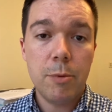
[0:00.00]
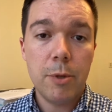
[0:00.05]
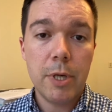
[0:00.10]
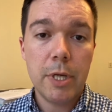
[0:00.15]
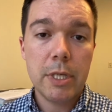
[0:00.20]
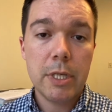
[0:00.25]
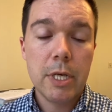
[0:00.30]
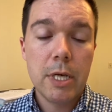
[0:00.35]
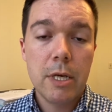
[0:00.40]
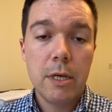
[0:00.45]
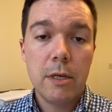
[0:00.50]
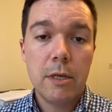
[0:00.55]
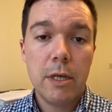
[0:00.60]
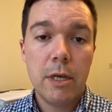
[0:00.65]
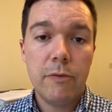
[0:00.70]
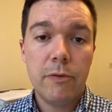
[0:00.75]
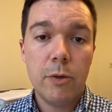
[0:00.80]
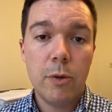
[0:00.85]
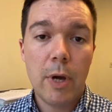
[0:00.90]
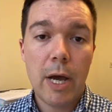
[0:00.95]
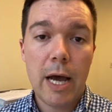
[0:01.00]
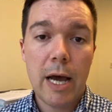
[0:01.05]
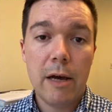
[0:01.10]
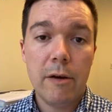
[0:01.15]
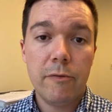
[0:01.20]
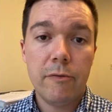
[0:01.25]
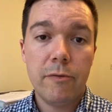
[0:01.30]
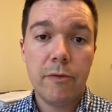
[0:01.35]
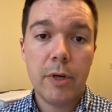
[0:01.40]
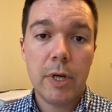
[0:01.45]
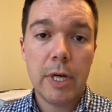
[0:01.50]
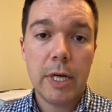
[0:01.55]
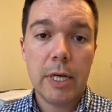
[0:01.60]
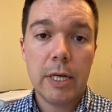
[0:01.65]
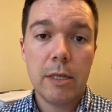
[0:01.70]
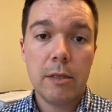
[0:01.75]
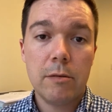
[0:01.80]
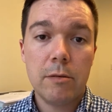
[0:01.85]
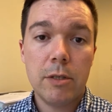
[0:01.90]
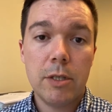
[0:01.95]
but if you have,
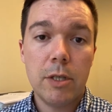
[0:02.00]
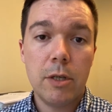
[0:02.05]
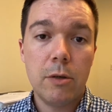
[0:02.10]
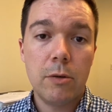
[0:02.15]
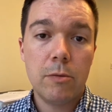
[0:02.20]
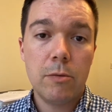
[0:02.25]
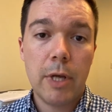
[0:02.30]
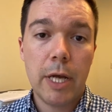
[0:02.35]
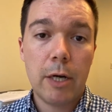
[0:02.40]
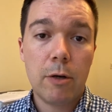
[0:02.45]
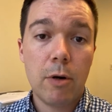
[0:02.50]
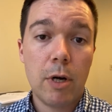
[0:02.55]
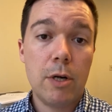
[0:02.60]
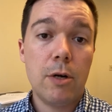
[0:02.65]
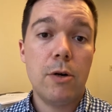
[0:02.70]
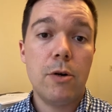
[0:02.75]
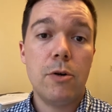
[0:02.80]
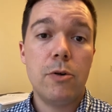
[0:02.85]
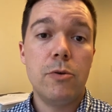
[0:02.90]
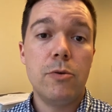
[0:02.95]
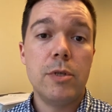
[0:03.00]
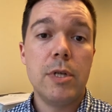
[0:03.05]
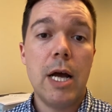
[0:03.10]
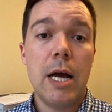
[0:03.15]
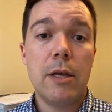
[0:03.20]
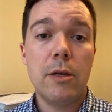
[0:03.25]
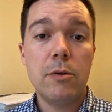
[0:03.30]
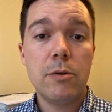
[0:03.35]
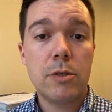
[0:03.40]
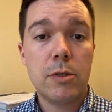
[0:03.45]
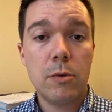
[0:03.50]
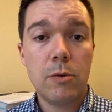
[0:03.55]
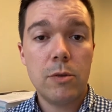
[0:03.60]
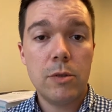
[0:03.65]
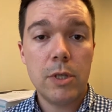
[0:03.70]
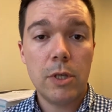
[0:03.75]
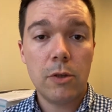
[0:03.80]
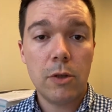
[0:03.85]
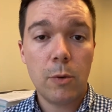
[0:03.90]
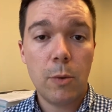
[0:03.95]
uh, you know, a creditor who's not used to
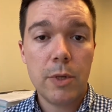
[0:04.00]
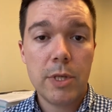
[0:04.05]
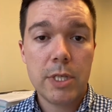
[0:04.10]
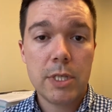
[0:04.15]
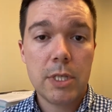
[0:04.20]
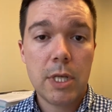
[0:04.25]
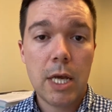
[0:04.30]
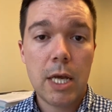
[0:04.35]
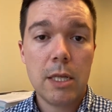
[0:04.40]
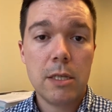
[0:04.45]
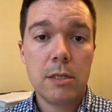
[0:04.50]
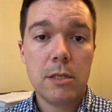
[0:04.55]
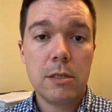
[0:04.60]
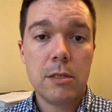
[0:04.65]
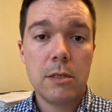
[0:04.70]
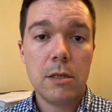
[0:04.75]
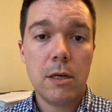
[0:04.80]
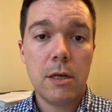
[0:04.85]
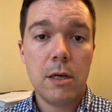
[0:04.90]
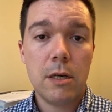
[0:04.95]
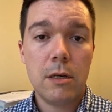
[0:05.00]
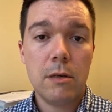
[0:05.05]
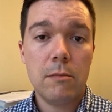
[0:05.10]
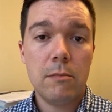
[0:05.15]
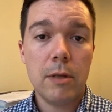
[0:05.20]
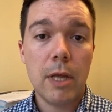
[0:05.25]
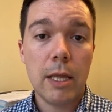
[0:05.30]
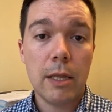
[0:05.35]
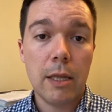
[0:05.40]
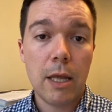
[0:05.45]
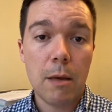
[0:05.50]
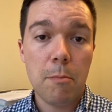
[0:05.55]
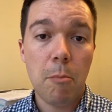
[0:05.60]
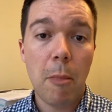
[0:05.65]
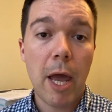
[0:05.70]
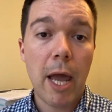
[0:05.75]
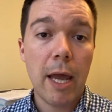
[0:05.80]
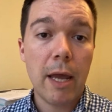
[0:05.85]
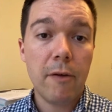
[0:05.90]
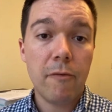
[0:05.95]
dealing with estates, uh, then they
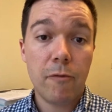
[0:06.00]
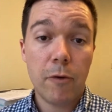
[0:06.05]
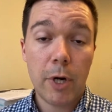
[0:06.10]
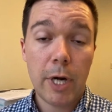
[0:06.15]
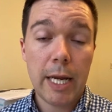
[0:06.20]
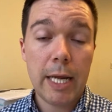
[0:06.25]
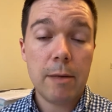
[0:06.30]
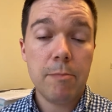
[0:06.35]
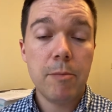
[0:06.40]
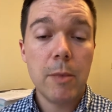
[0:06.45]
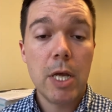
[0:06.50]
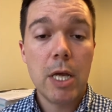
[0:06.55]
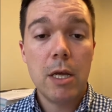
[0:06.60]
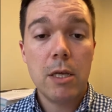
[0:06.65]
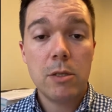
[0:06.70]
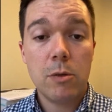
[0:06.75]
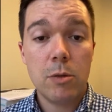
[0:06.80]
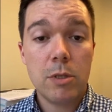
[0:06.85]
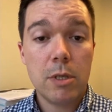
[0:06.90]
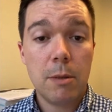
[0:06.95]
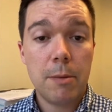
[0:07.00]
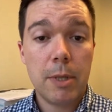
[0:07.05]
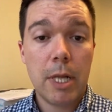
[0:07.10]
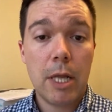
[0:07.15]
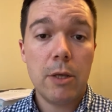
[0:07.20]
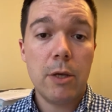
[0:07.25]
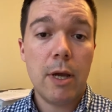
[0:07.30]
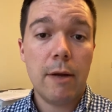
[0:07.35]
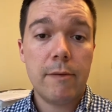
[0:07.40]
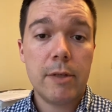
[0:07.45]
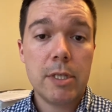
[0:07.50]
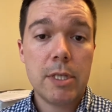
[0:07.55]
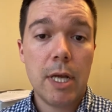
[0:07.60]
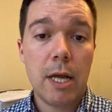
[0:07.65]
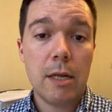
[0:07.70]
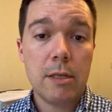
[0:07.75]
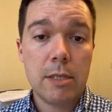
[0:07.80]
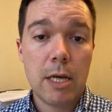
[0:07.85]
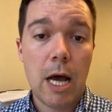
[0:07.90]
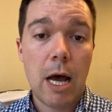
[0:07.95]
may forget. So it's something that you have to stay
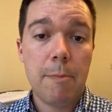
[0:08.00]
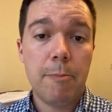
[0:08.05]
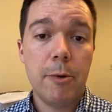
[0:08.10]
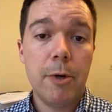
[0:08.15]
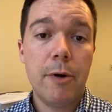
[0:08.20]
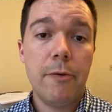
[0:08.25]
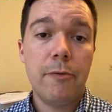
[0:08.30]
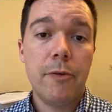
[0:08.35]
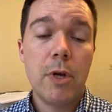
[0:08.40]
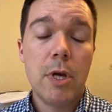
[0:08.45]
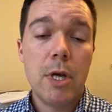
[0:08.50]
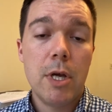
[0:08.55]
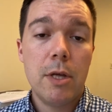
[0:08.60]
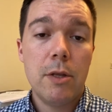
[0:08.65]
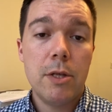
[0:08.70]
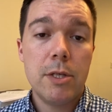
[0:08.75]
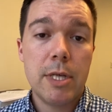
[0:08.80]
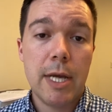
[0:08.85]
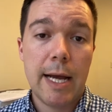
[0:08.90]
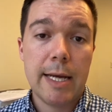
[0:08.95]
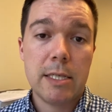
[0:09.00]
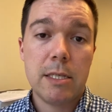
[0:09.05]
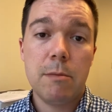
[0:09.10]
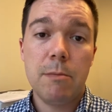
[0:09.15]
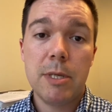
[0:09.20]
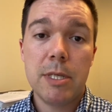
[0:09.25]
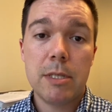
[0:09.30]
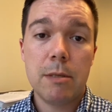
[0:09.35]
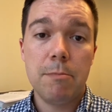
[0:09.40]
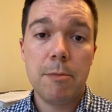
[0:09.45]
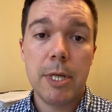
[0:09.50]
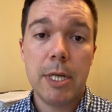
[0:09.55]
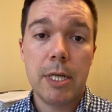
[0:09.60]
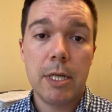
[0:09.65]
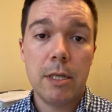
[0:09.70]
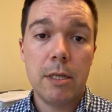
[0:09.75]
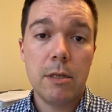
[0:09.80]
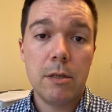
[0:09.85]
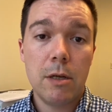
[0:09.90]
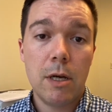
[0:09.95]
on top of. This has to be
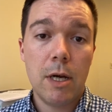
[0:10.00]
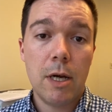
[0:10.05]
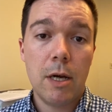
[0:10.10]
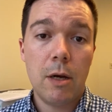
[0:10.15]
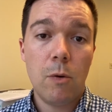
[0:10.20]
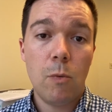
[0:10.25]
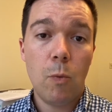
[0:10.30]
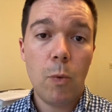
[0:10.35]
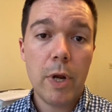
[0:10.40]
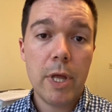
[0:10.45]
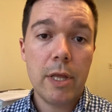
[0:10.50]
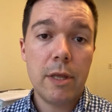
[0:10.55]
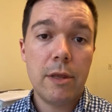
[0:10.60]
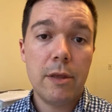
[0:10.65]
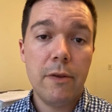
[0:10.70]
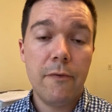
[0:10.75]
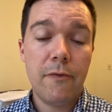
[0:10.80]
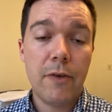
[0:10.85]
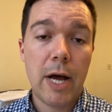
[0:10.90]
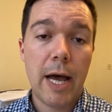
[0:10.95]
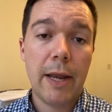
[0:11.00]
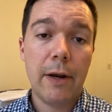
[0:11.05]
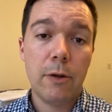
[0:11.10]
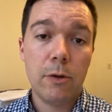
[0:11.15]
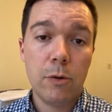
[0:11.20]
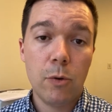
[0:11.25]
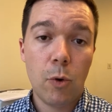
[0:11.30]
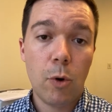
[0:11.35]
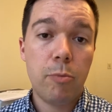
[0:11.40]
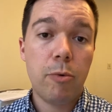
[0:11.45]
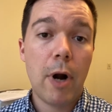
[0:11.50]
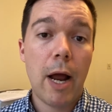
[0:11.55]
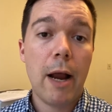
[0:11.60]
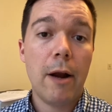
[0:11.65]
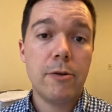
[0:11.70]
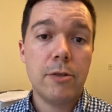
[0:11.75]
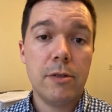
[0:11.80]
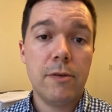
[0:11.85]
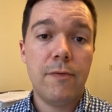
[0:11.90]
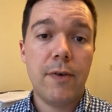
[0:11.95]
submitted uh, with the final or
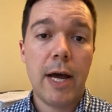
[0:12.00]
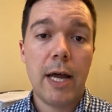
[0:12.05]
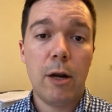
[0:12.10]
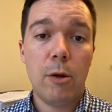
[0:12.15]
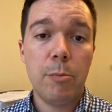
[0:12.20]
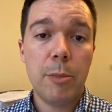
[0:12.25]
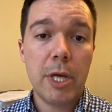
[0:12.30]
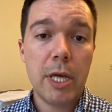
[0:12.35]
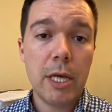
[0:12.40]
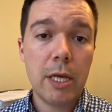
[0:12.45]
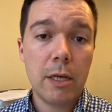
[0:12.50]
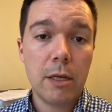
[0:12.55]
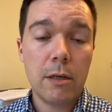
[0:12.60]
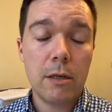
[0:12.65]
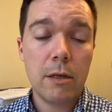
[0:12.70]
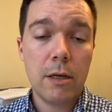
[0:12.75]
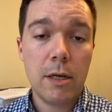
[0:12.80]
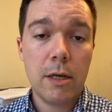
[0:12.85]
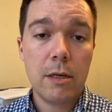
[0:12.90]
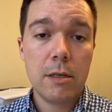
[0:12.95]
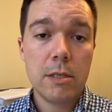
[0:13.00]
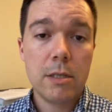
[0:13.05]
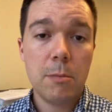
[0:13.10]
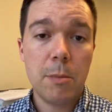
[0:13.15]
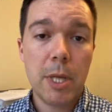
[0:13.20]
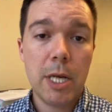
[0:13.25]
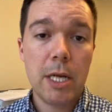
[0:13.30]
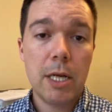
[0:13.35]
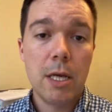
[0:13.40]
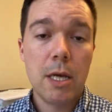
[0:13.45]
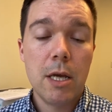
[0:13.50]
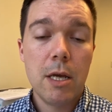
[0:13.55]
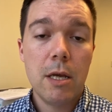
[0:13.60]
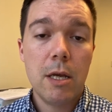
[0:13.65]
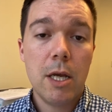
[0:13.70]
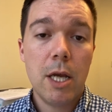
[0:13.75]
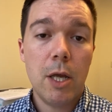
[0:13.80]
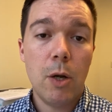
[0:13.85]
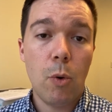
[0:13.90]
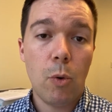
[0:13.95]
prior to the final being uh, submitted
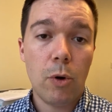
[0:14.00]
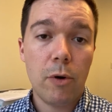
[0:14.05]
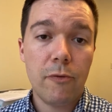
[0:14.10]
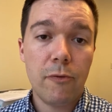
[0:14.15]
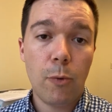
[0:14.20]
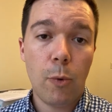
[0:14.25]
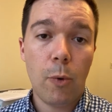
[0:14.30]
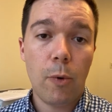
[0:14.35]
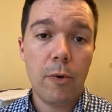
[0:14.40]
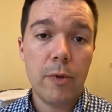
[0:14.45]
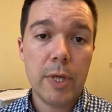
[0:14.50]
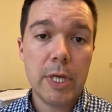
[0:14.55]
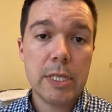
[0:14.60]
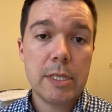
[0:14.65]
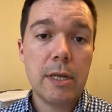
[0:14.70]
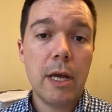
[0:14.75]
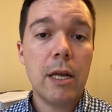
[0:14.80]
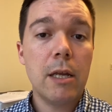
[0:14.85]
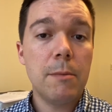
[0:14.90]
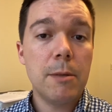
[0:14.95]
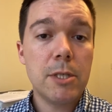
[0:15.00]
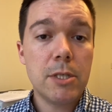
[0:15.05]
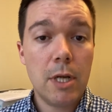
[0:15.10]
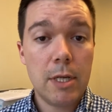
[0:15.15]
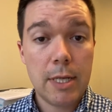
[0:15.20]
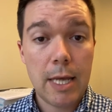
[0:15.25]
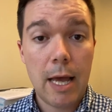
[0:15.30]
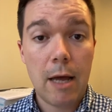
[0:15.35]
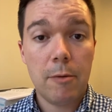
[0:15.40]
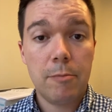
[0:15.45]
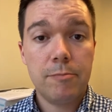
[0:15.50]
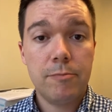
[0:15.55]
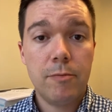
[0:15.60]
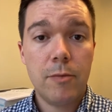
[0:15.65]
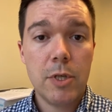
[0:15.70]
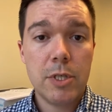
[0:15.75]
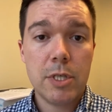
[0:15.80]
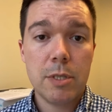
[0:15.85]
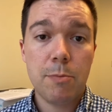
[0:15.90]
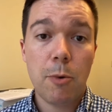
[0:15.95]
in order for the estate to be shut down.
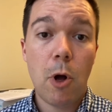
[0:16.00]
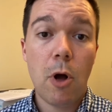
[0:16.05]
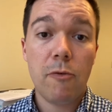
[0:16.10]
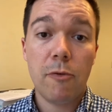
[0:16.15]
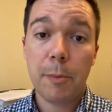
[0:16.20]
This is Paul